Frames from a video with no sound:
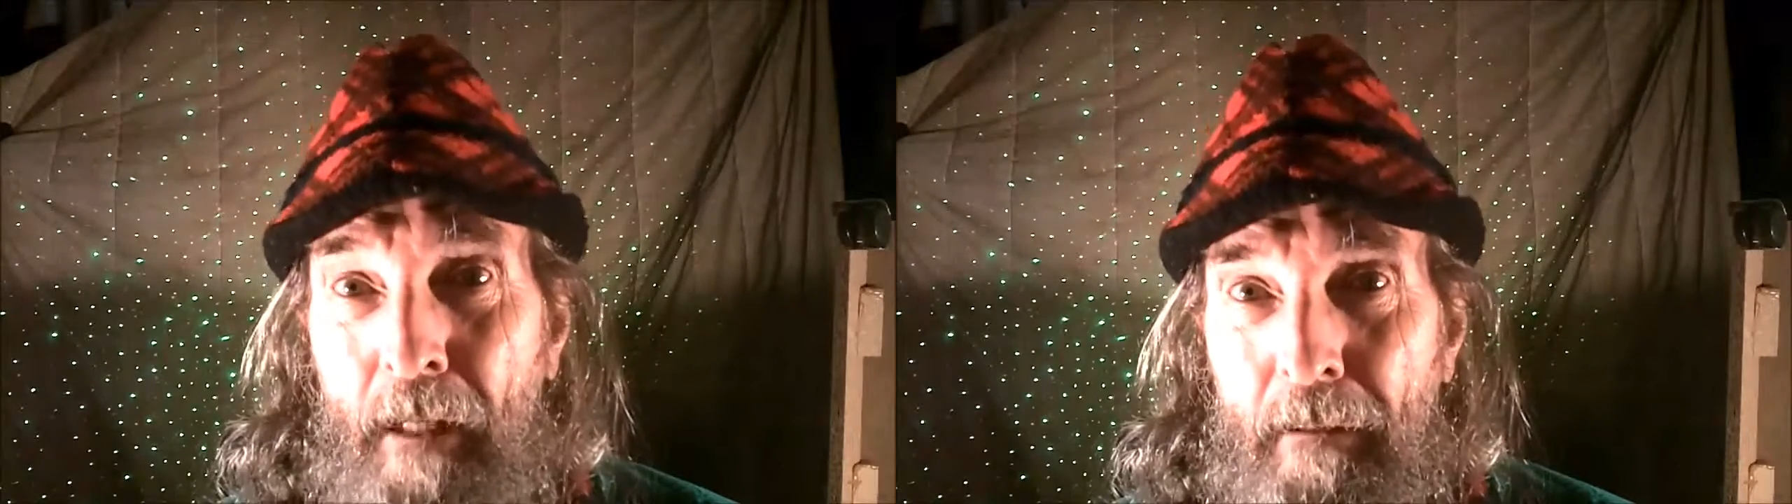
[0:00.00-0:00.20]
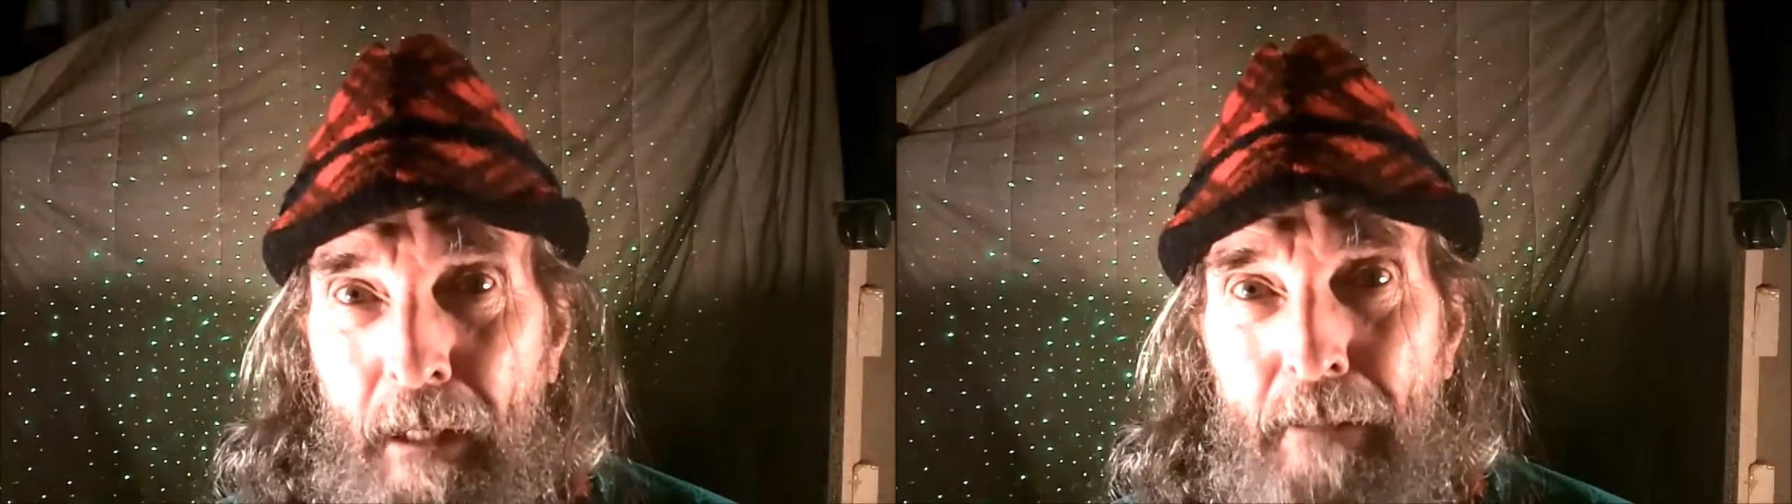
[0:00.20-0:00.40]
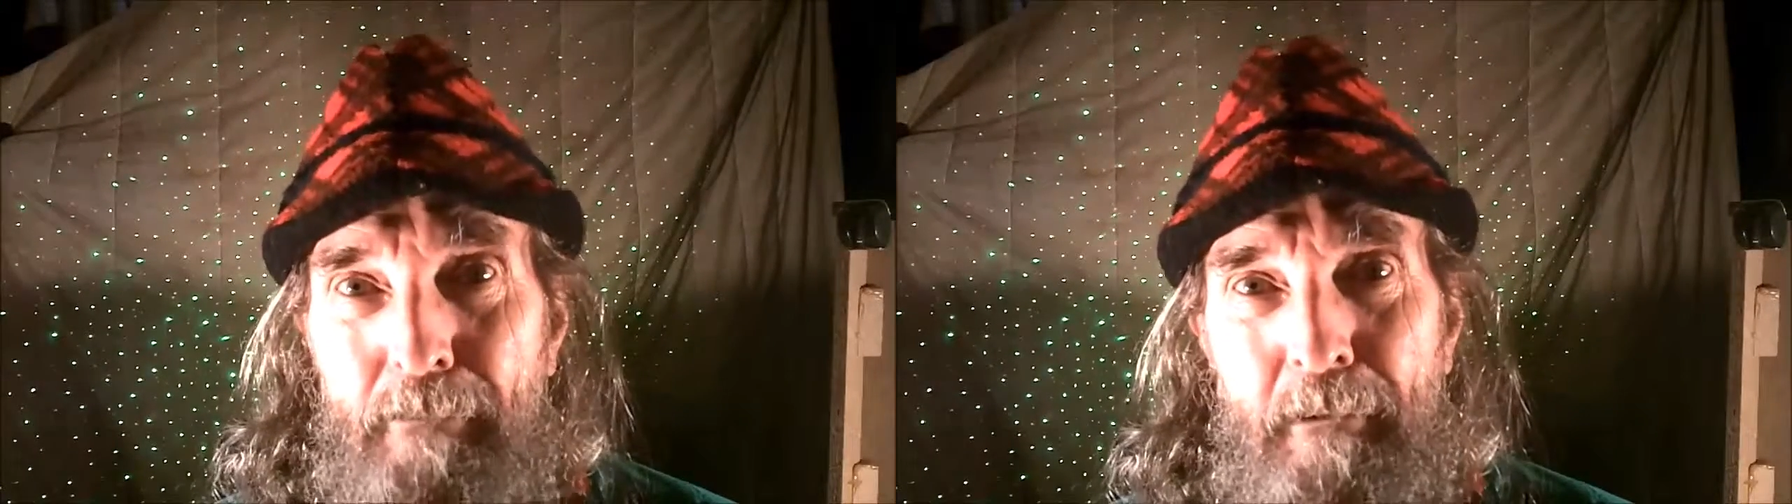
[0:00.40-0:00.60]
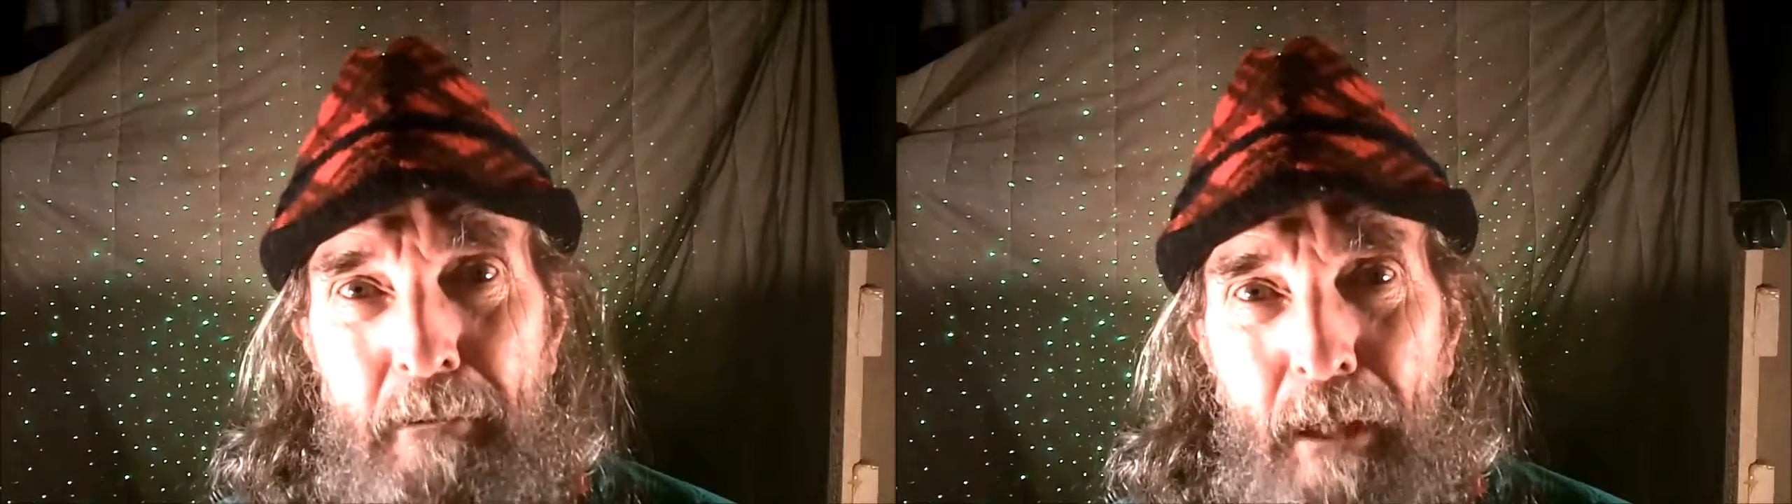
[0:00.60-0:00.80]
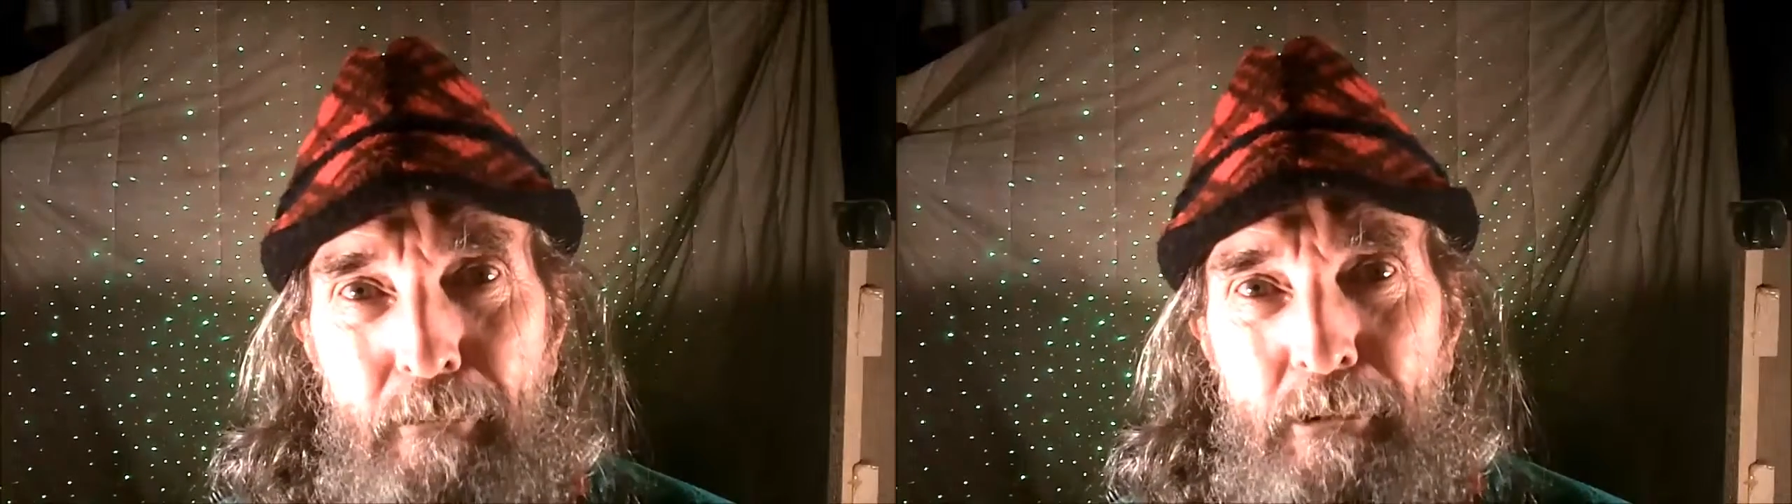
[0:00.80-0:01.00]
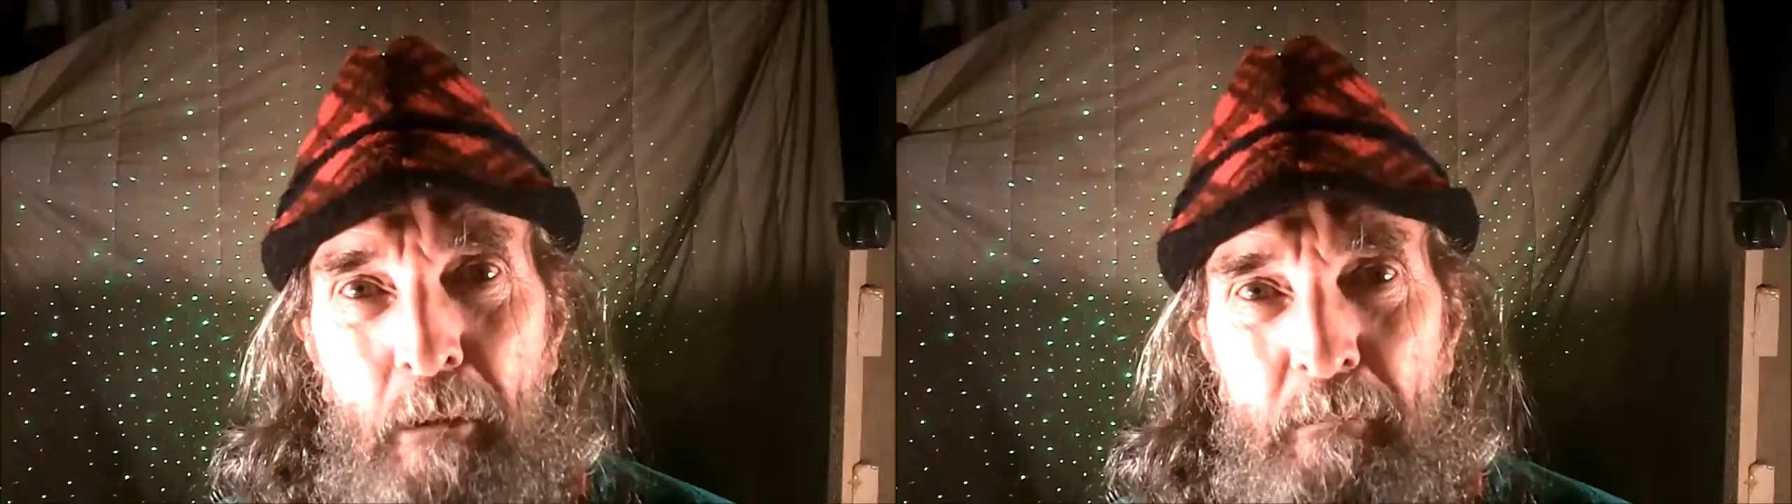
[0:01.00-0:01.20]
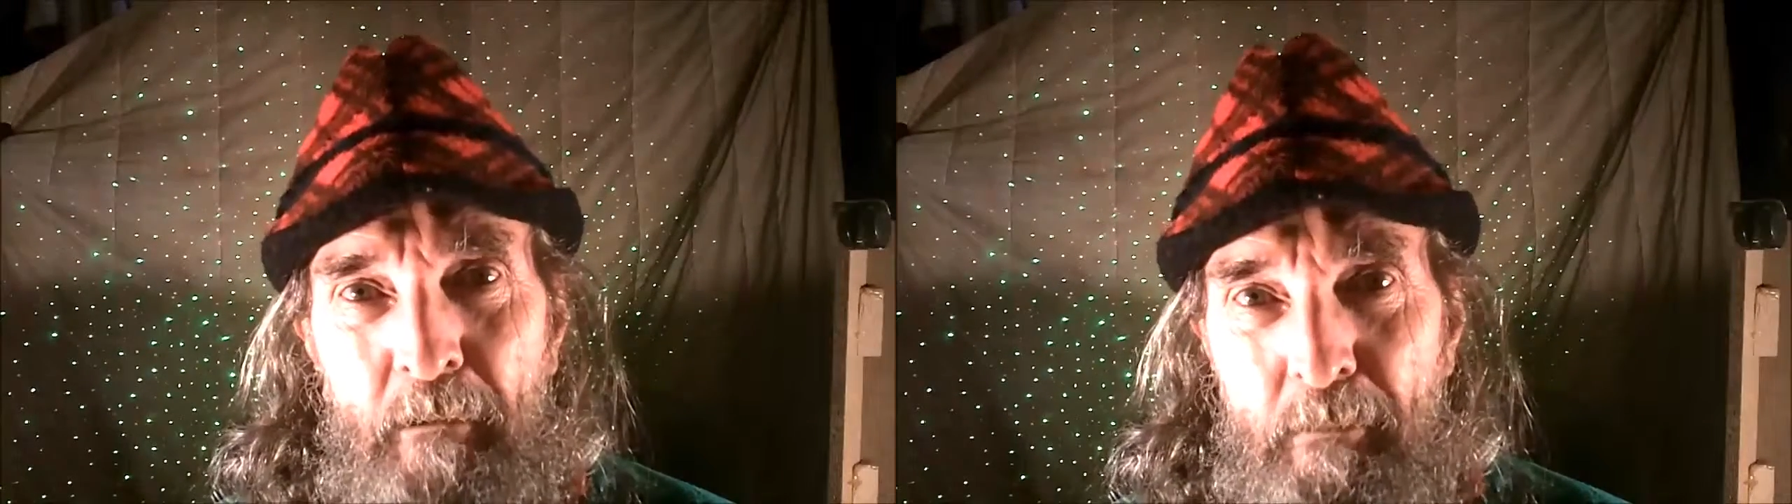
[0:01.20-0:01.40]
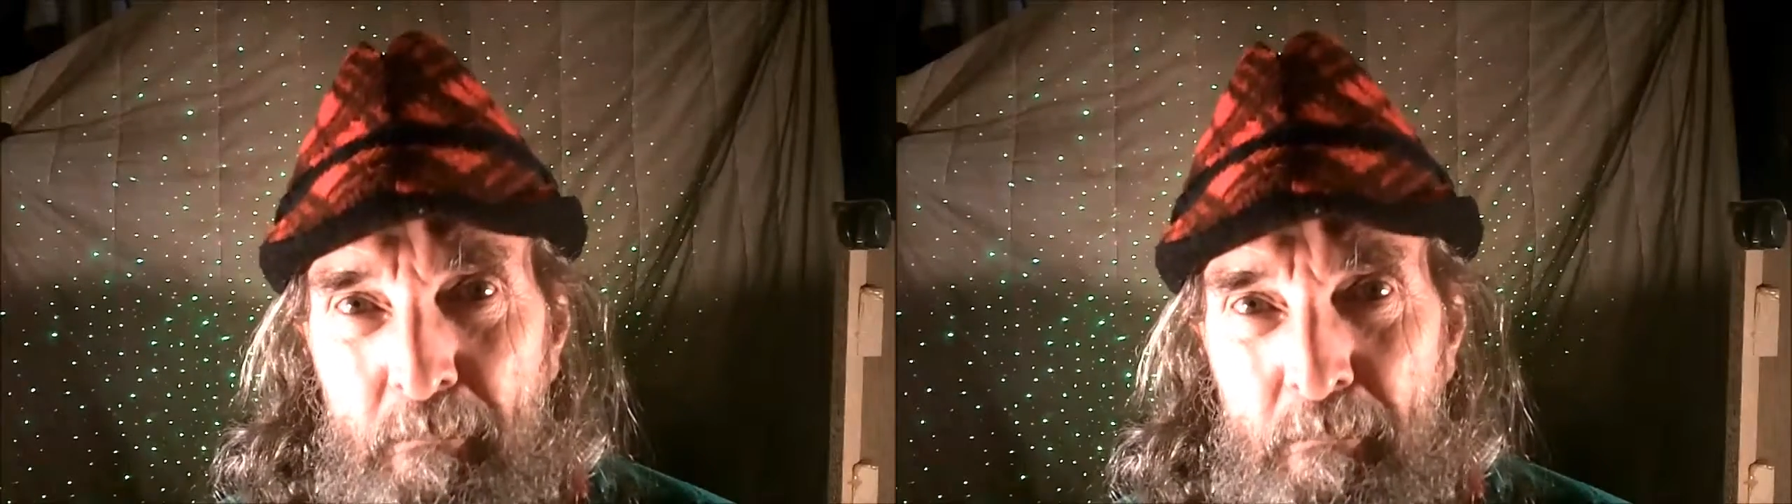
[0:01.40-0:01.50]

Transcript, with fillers: and I actually got something